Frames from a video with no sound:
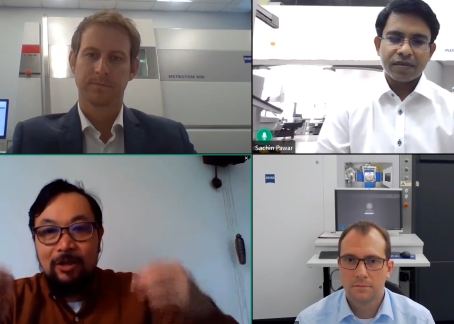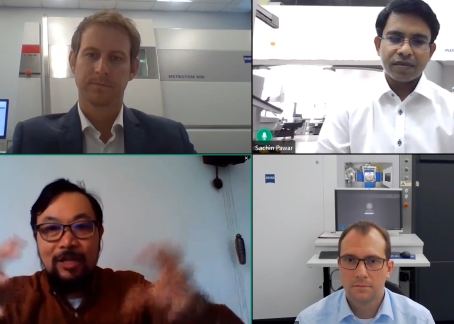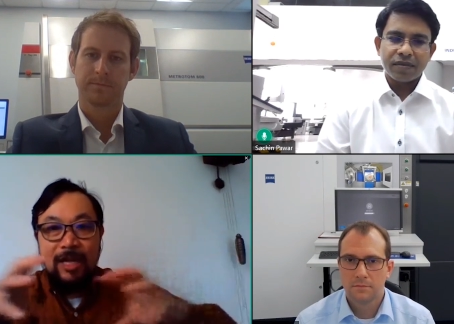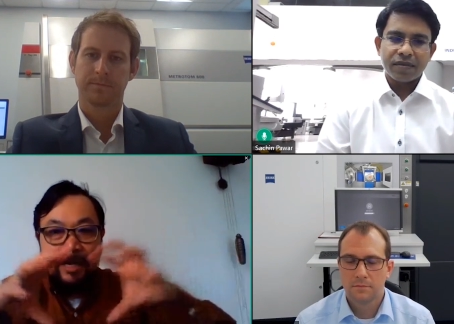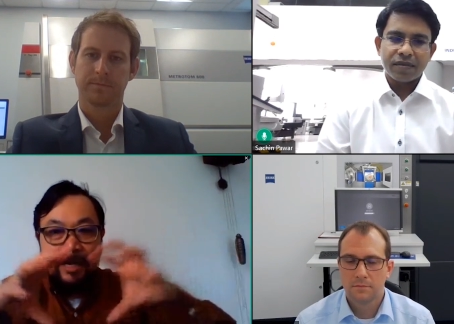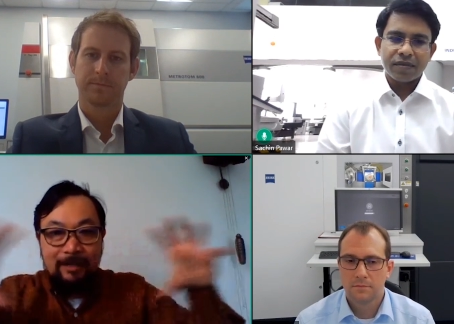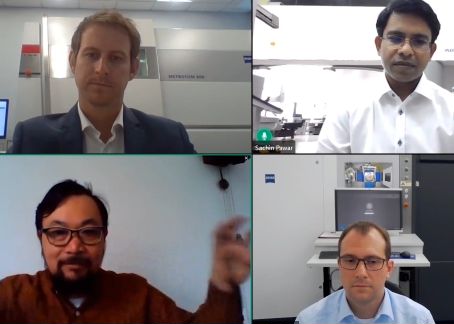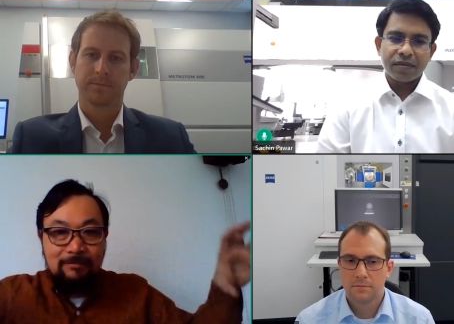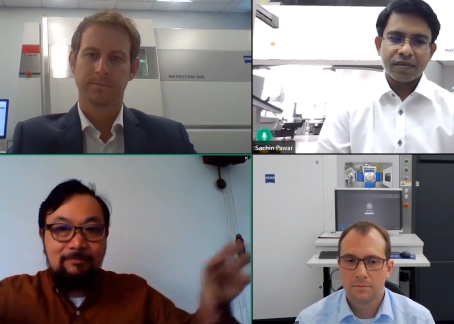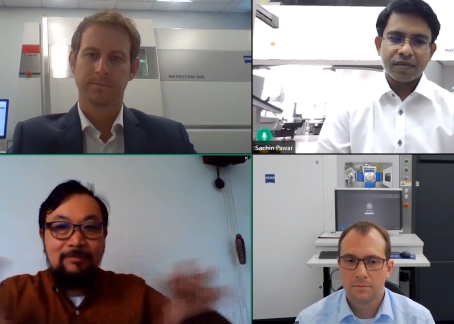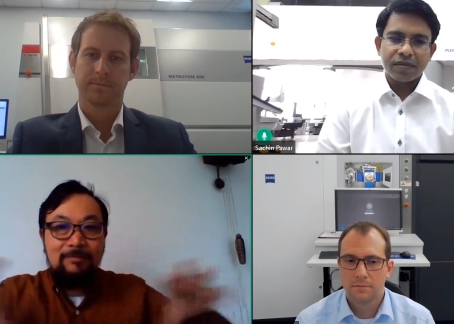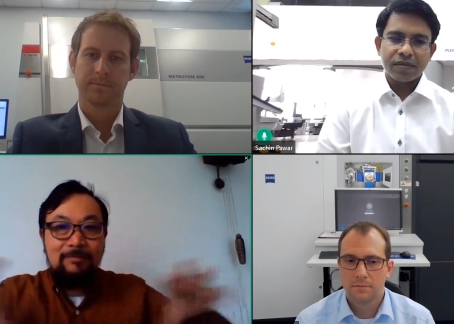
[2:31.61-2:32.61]

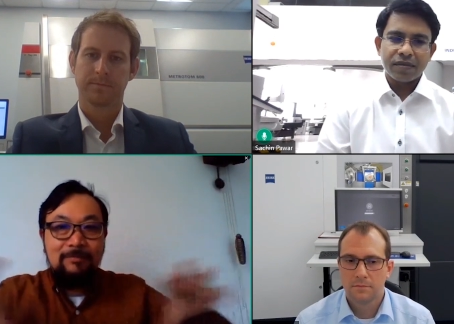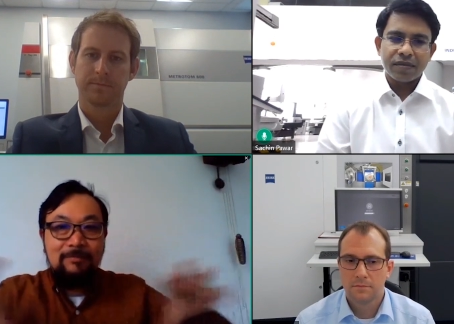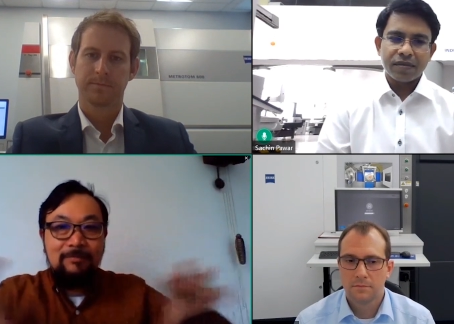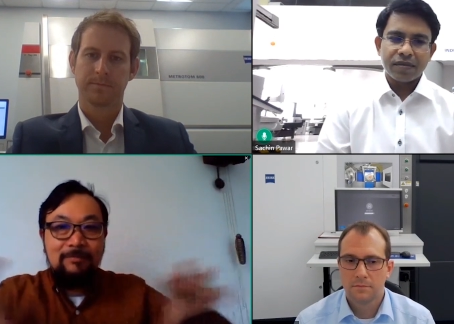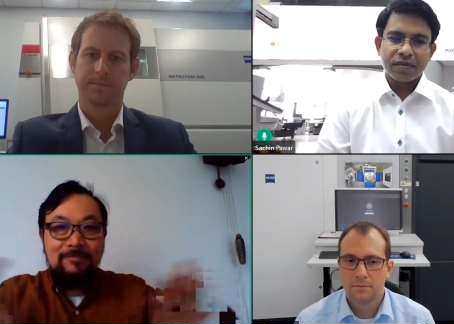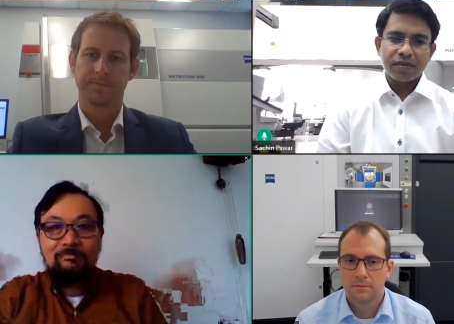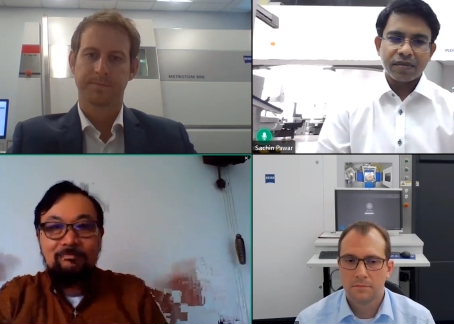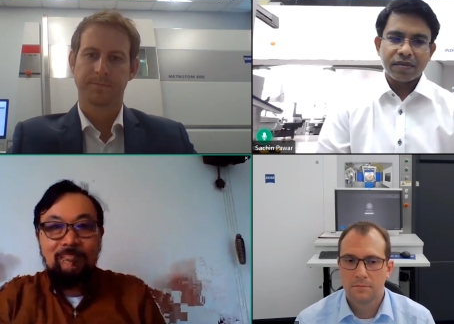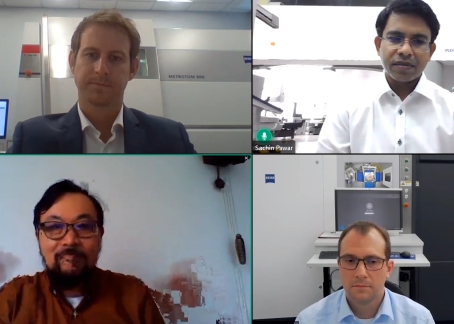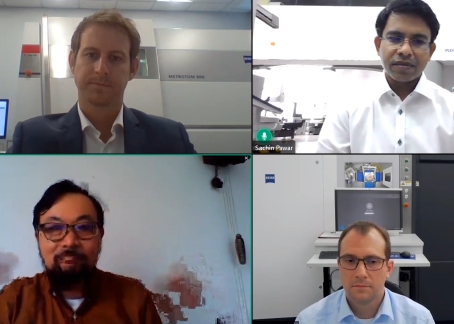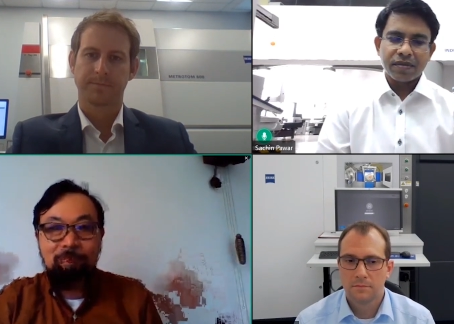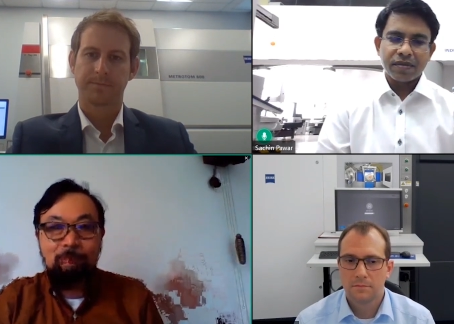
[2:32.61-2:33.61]
Speaker 1: underlying
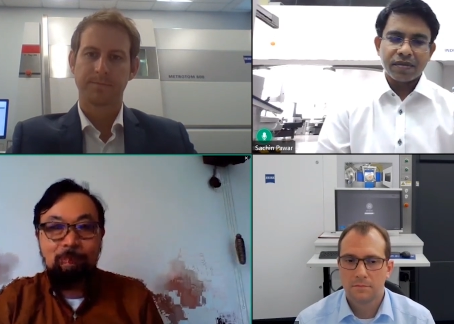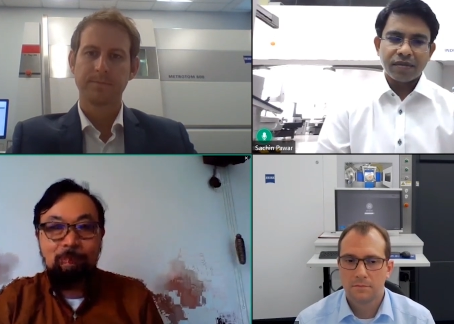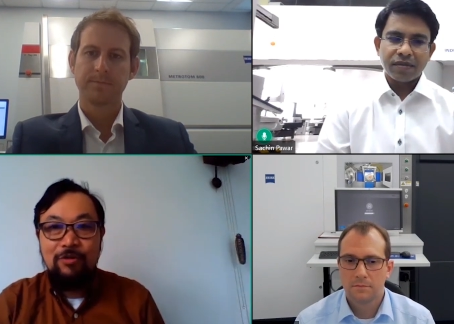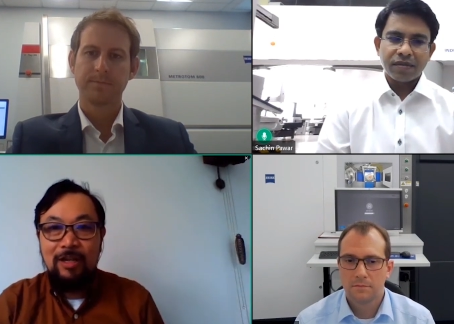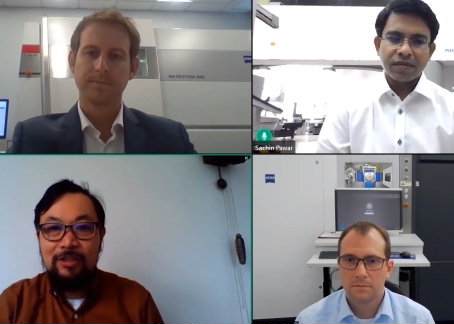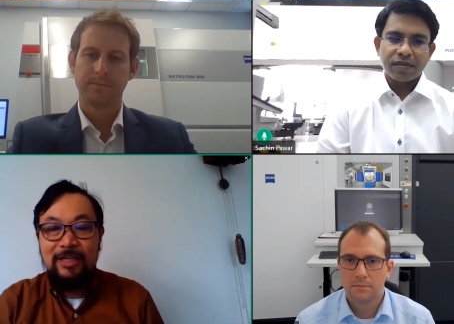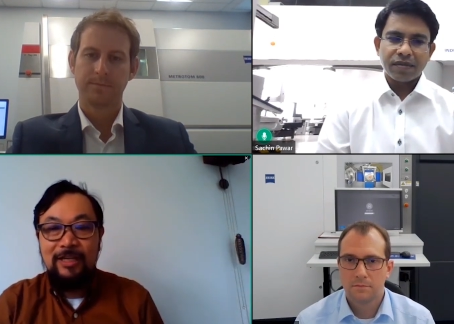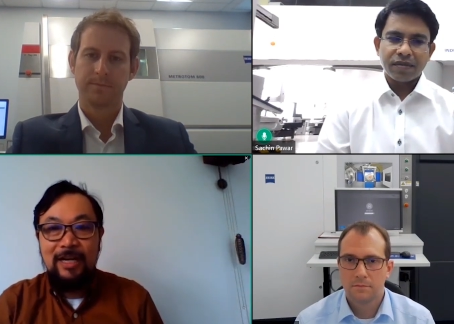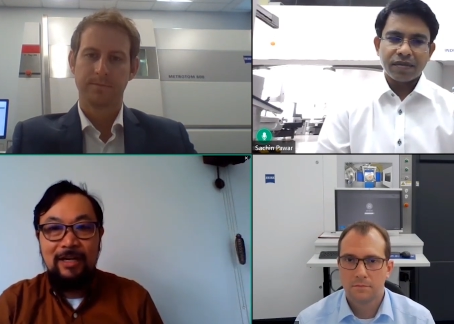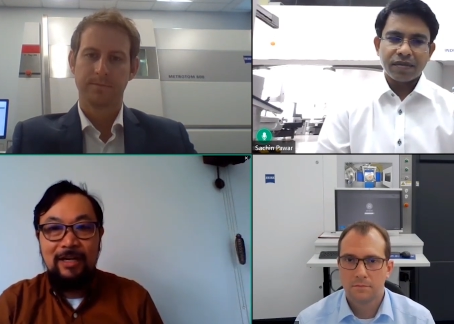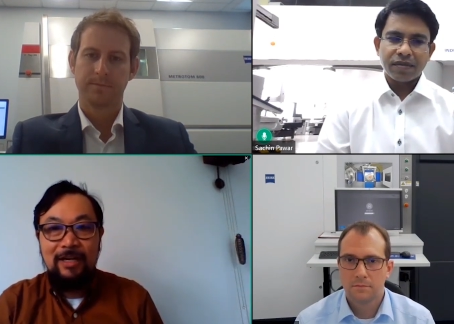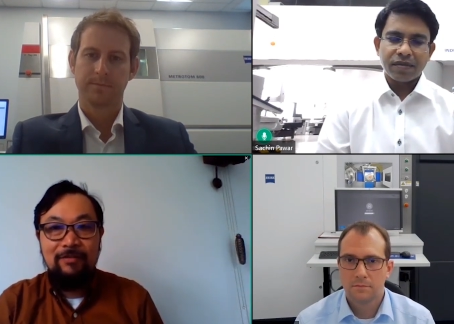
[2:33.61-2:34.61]
baseline of metrology